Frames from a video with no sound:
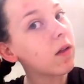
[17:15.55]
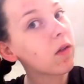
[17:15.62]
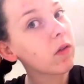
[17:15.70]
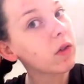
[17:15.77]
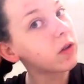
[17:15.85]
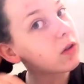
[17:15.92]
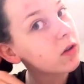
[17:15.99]

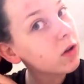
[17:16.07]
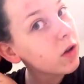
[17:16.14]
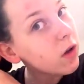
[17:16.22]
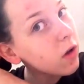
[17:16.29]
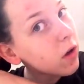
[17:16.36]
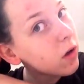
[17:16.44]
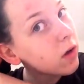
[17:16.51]
so I just
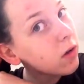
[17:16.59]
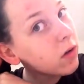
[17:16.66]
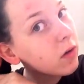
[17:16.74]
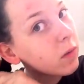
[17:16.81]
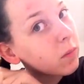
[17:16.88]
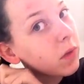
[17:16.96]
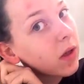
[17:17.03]
hook
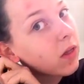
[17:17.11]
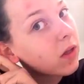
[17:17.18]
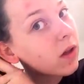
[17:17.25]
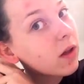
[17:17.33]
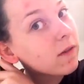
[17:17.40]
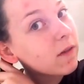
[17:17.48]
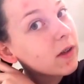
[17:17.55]
my
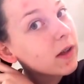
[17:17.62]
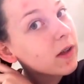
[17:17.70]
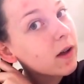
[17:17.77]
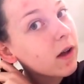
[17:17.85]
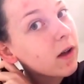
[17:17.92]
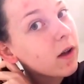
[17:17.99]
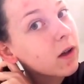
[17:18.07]
third finger
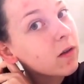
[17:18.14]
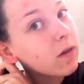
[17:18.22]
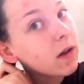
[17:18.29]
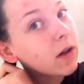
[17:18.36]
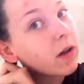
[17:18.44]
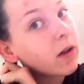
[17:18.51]
over.